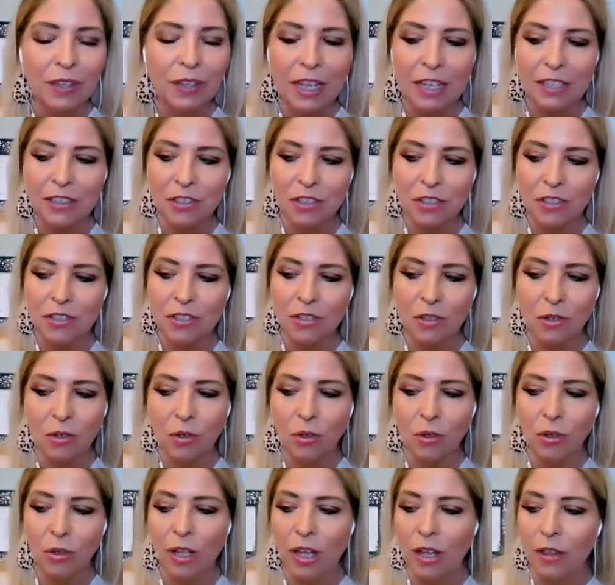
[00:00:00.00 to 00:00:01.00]
And that's just a
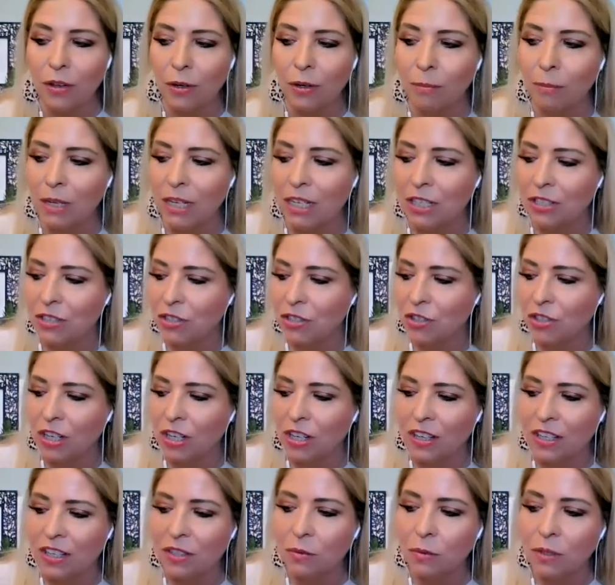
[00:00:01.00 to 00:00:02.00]
whole other
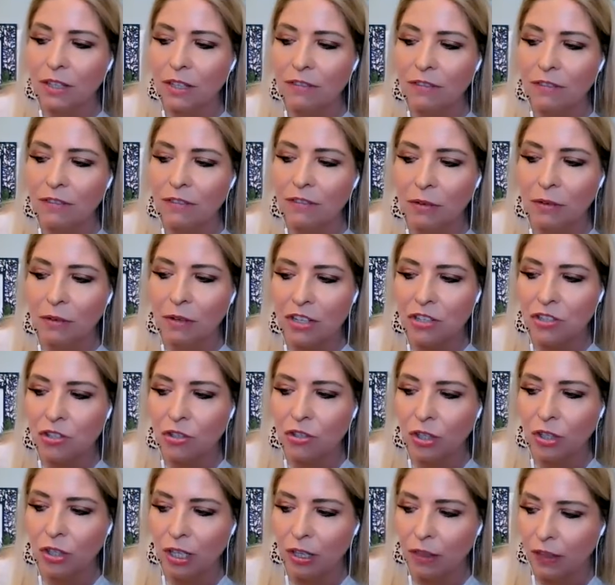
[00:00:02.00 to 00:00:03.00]
ministry that's really
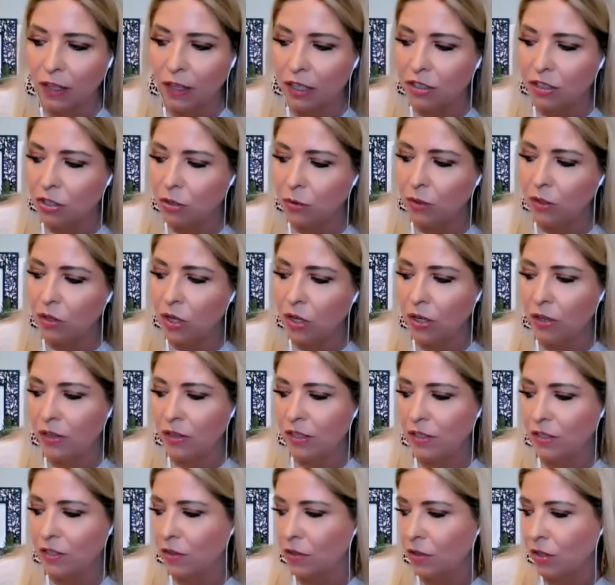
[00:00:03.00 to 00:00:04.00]
foundational, I think, to a lot
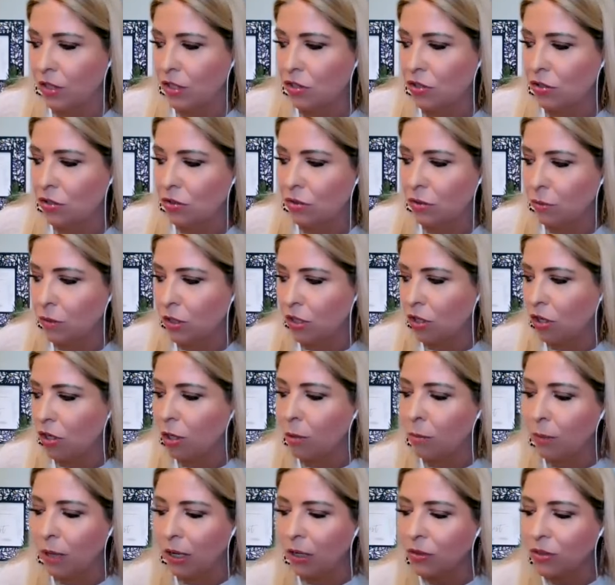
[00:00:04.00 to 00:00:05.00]
of these other issues we
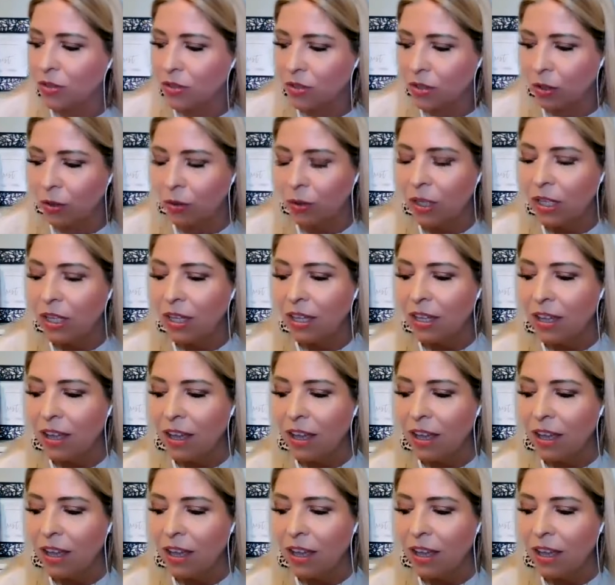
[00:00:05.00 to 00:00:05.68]
talk about. So,